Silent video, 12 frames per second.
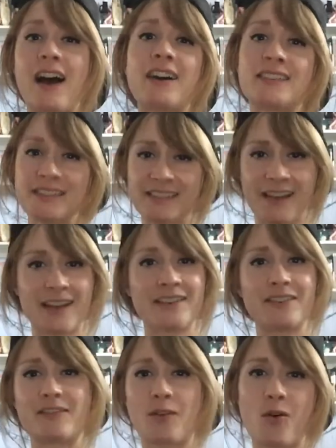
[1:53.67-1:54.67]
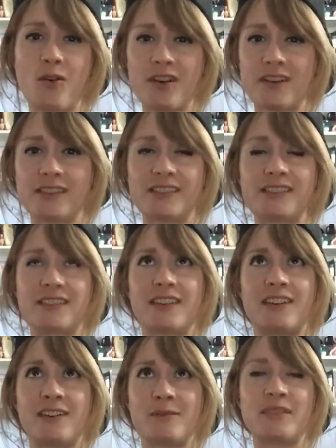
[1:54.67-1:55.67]
Hansan, of course. Oh,
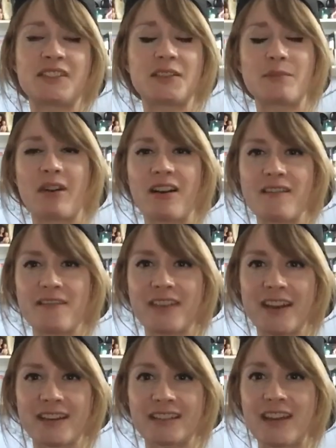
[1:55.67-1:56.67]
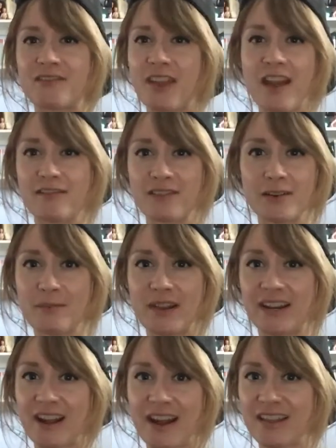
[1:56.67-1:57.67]
ah, Mr. Perfect. Have you ever
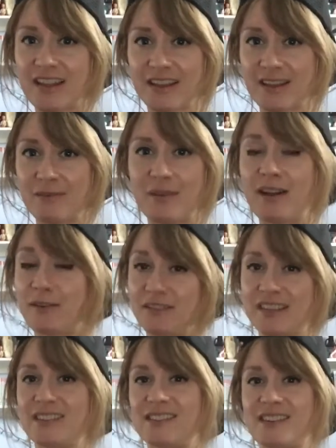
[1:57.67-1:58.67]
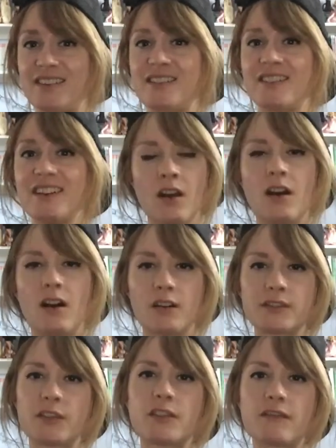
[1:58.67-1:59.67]
met a guy like him? I don't think so.
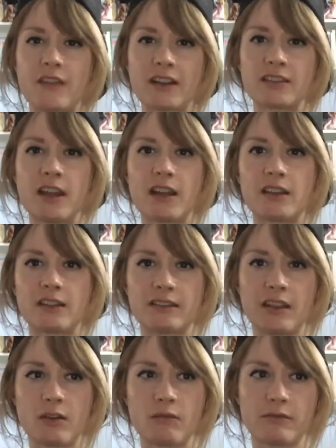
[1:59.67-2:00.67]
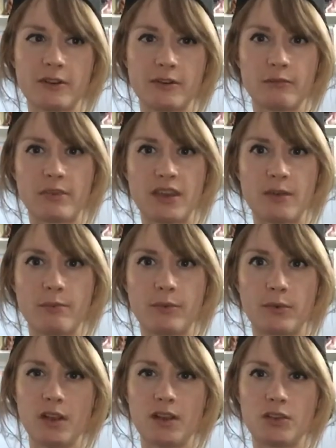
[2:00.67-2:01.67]
Also, the fact that they're real
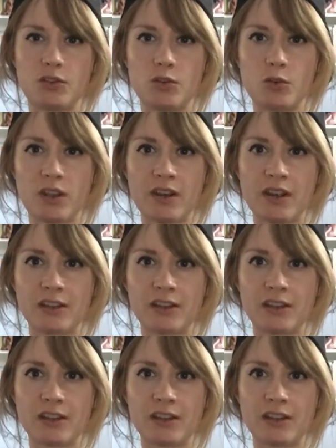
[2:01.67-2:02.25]
people, you can